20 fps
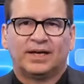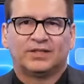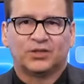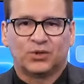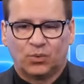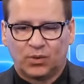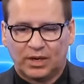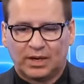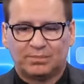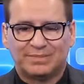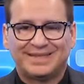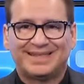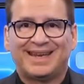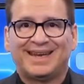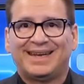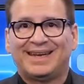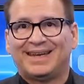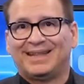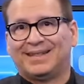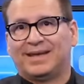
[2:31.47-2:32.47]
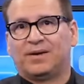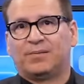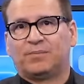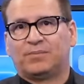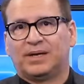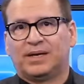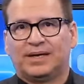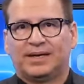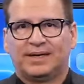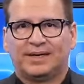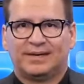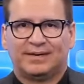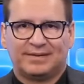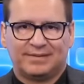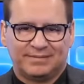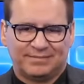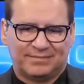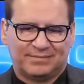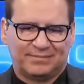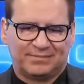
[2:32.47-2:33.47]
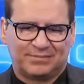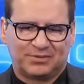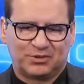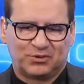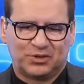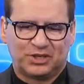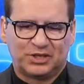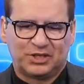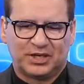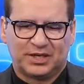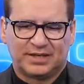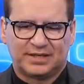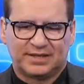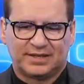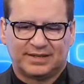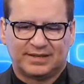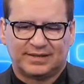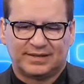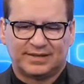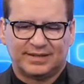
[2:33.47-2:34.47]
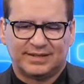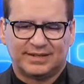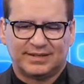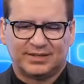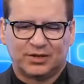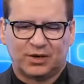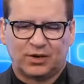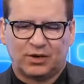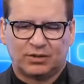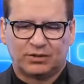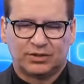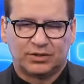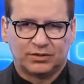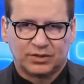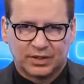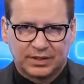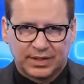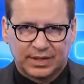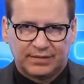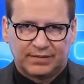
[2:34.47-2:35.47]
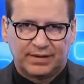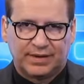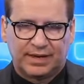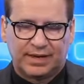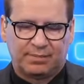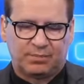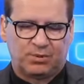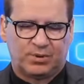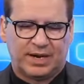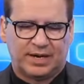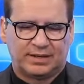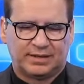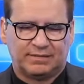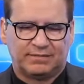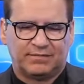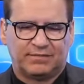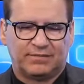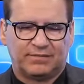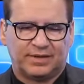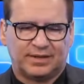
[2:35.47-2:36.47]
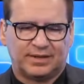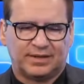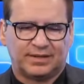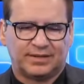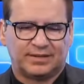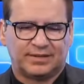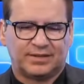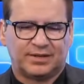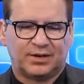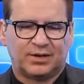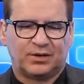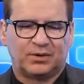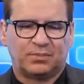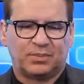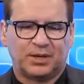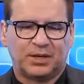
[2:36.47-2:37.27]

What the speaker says: So when I'm sending them screenshots here, it's all usually kind of a hyperactive scenario.